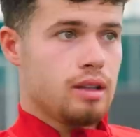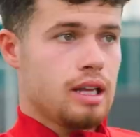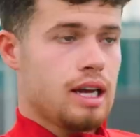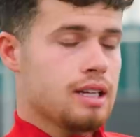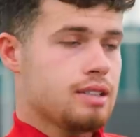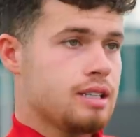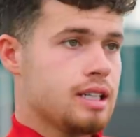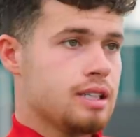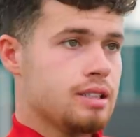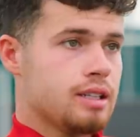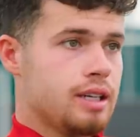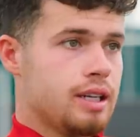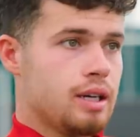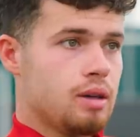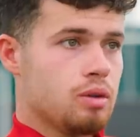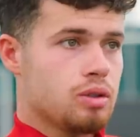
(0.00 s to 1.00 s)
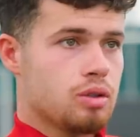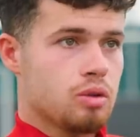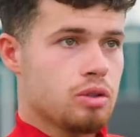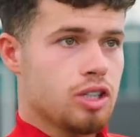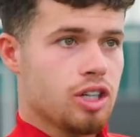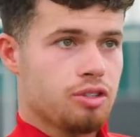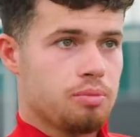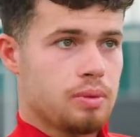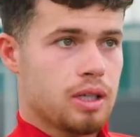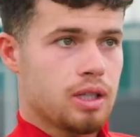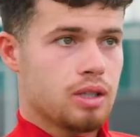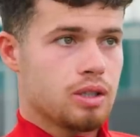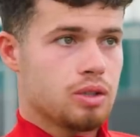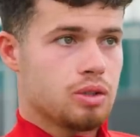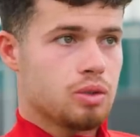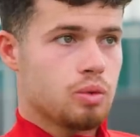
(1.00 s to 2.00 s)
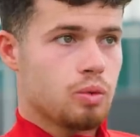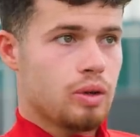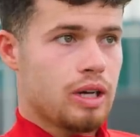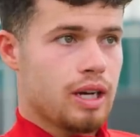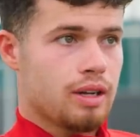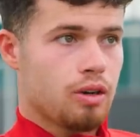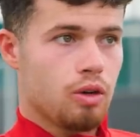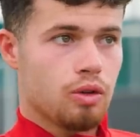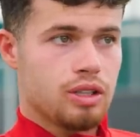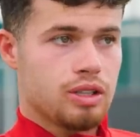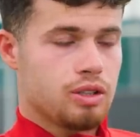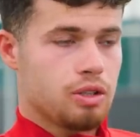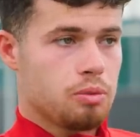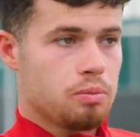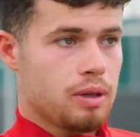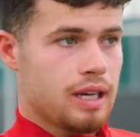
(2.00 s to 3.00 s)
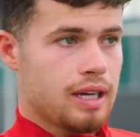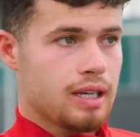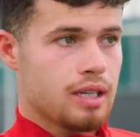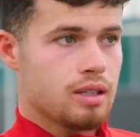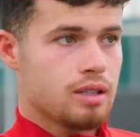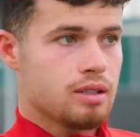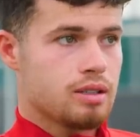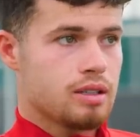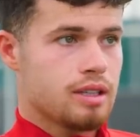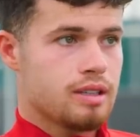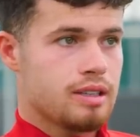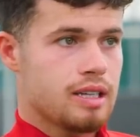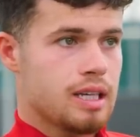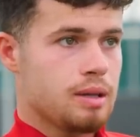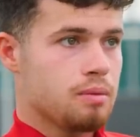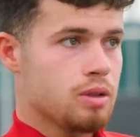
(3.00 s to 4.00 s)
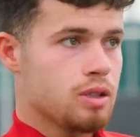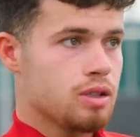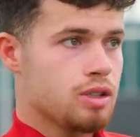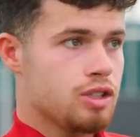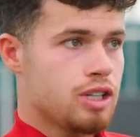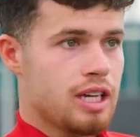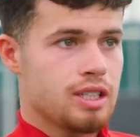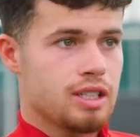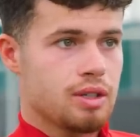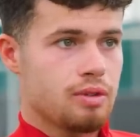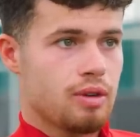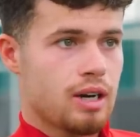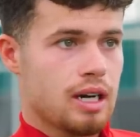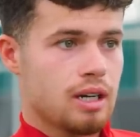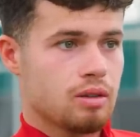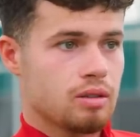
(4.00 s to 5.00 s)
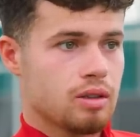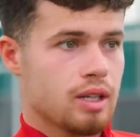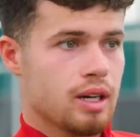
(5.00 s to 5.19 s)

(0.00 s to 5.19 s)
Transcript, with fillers: Last season it was so tough because we had all these new players, the team was changing round,